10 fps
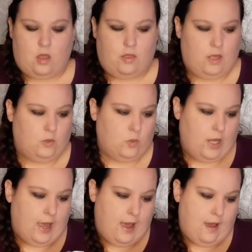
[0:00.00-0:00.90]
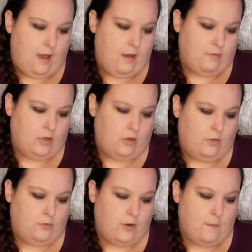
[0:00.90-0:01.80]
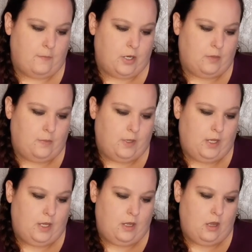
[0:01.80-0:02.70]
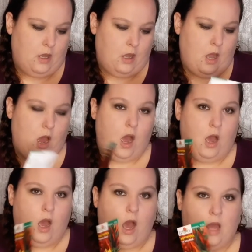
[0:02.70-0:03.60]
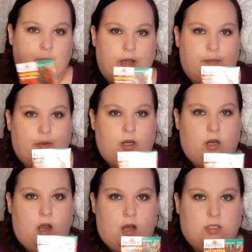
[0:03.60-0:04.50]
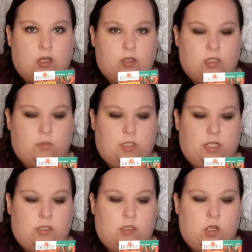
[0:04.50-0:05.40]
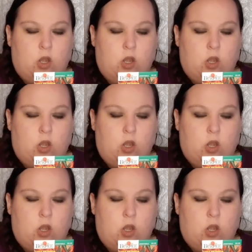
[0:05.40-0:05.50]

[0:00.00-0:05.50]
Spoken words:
Then we have from Burpee hot pepper, hot salsa blend.